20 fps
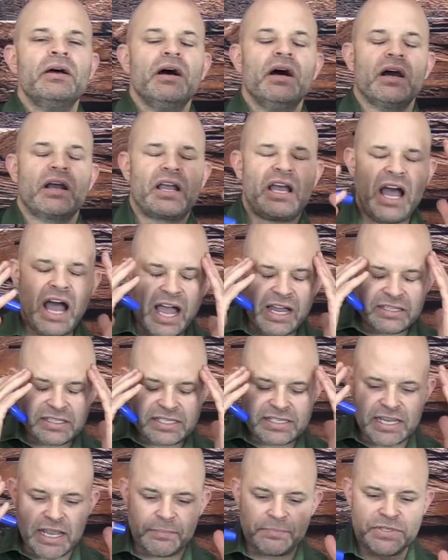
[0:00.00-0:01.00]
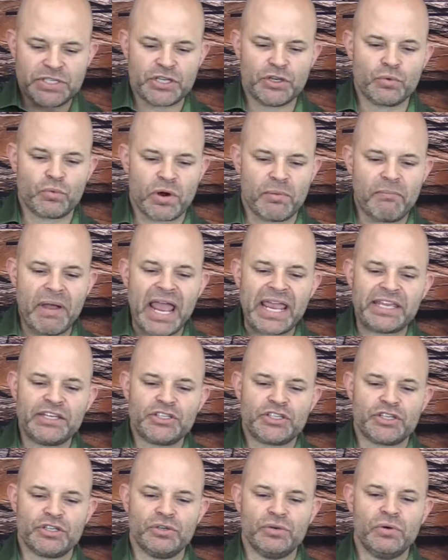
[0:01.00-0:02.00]
a concept to
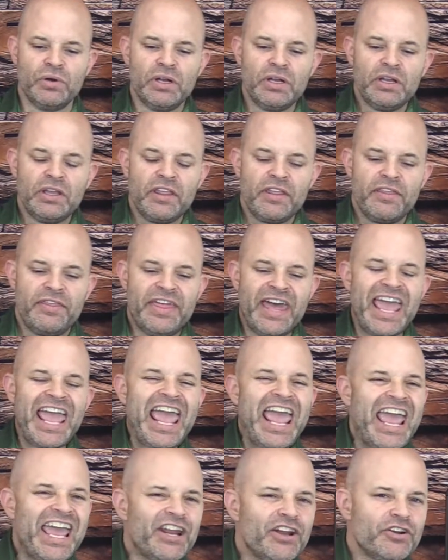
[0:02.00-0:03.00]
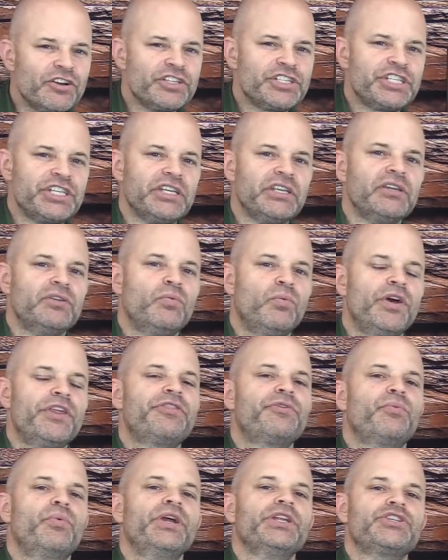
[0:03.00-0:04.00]
remind you the energy
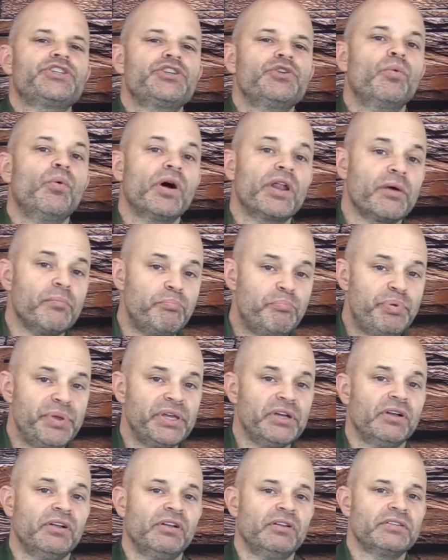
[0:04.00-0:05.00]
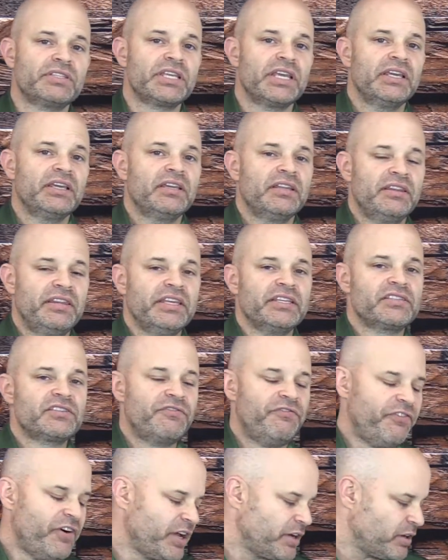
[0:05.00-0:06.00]
with which you want to build this
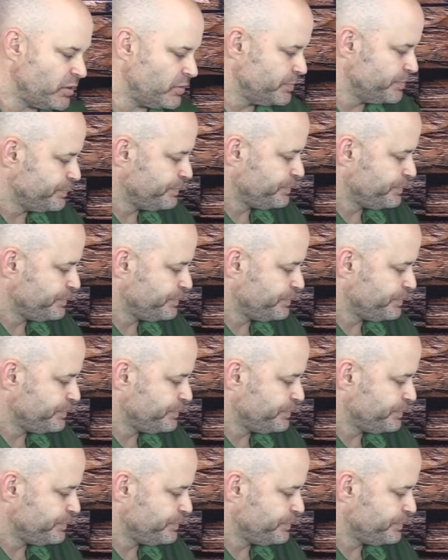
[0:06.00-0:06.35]
funnel.